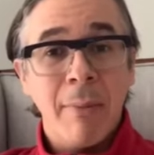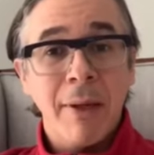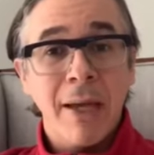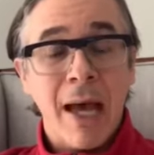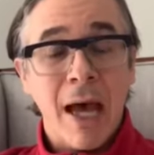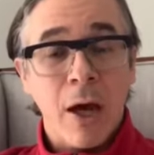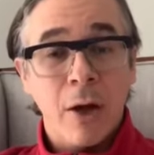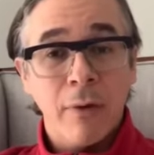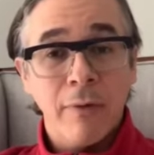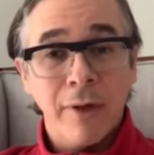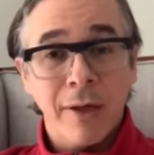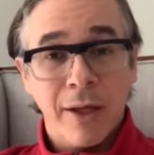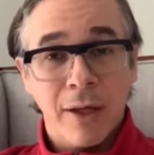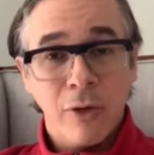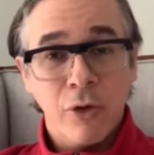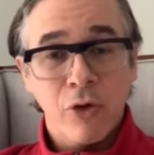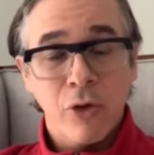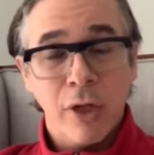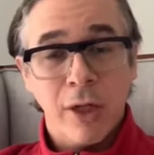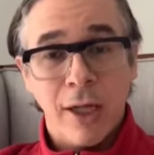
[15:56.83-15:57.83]
out of the
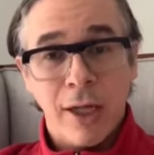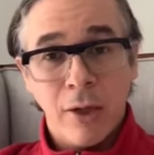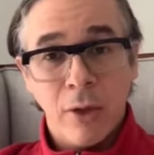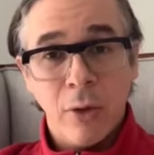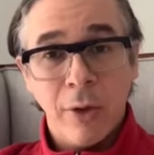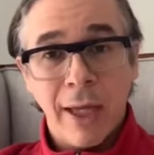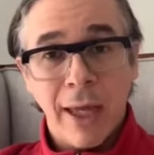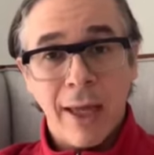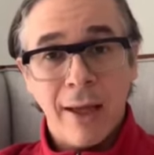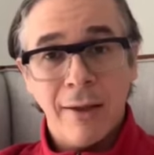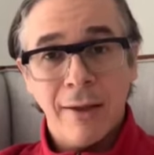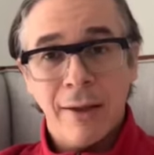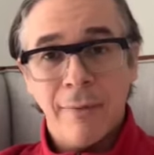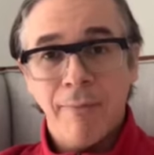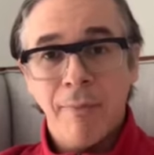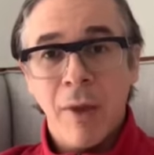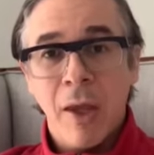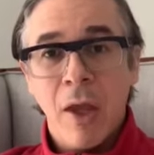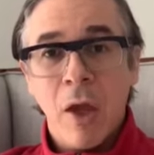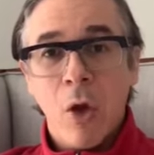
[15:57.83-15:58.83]
country into Canada
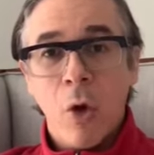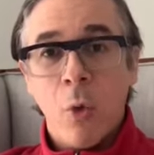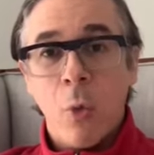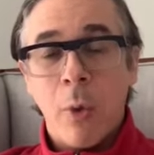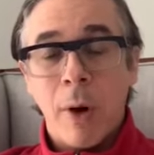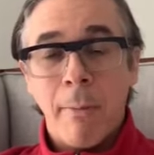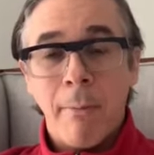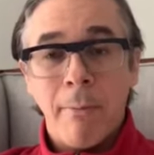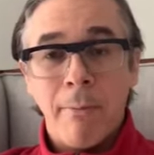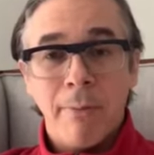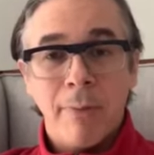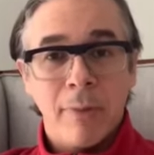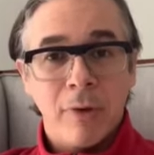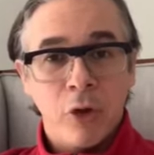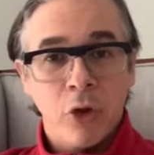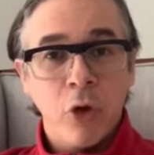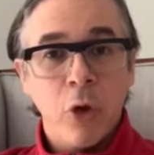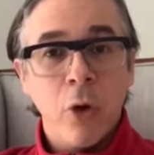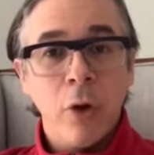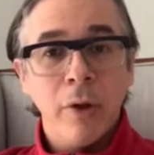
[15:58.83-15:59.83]
were
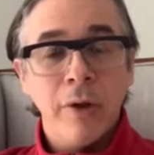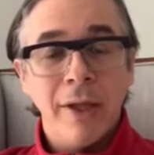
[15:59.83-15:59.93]
told that they